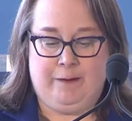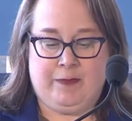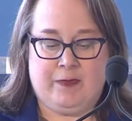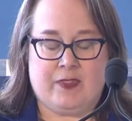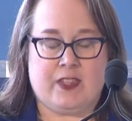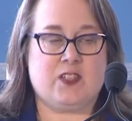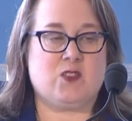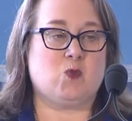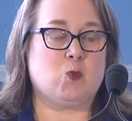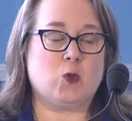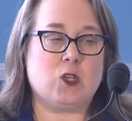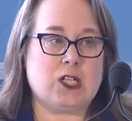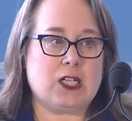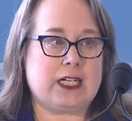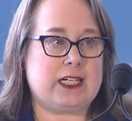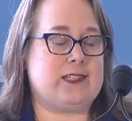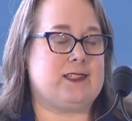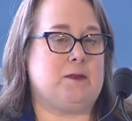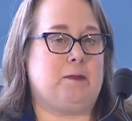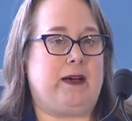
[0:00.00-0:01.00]
This work
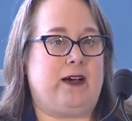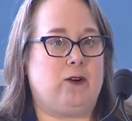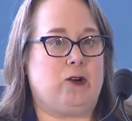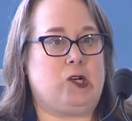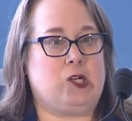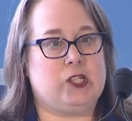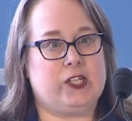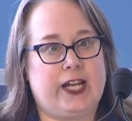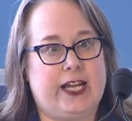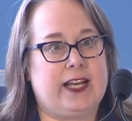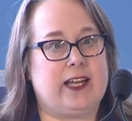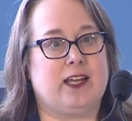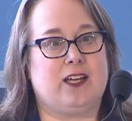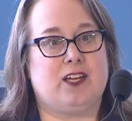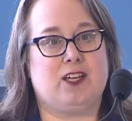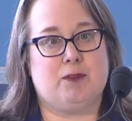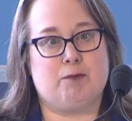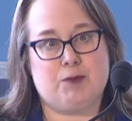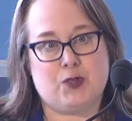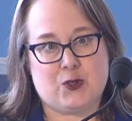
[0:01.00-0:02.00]
is about creating
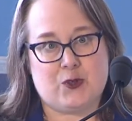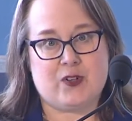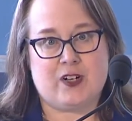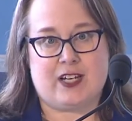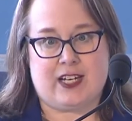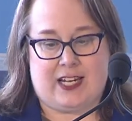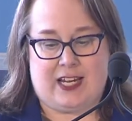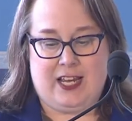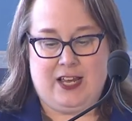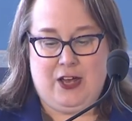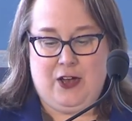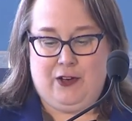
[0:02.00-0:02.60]
community